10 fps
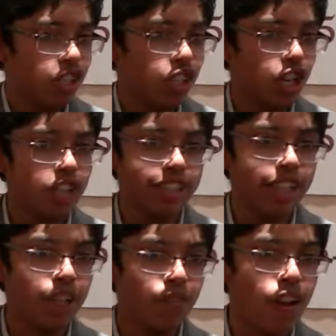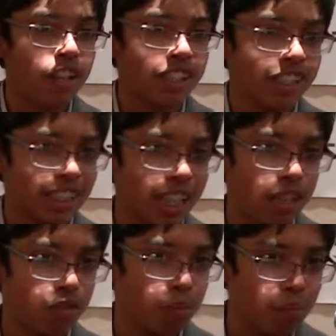Just think of all the
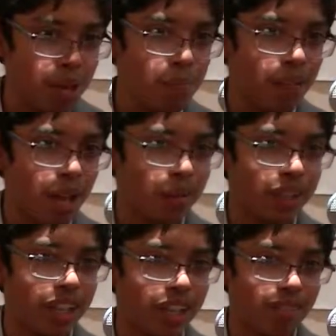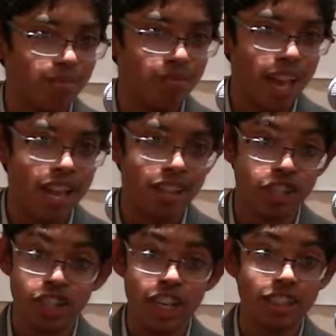successful people out there and
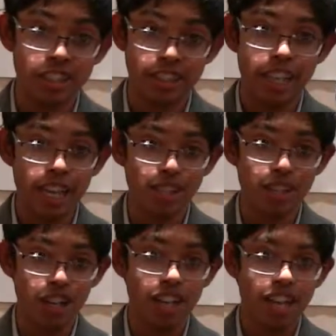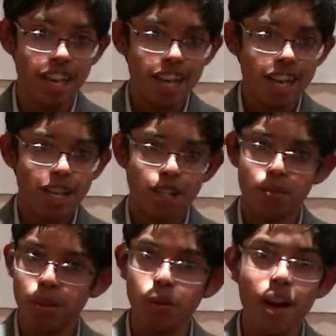the chances they took
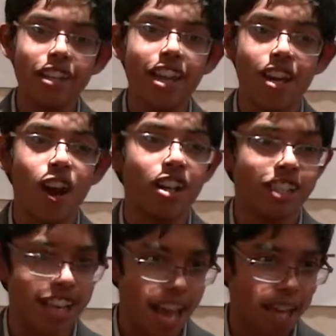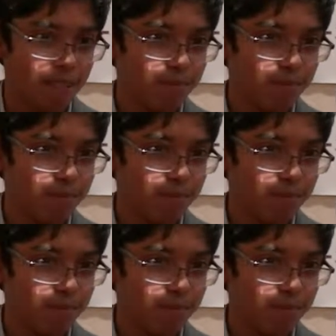to be where they are today.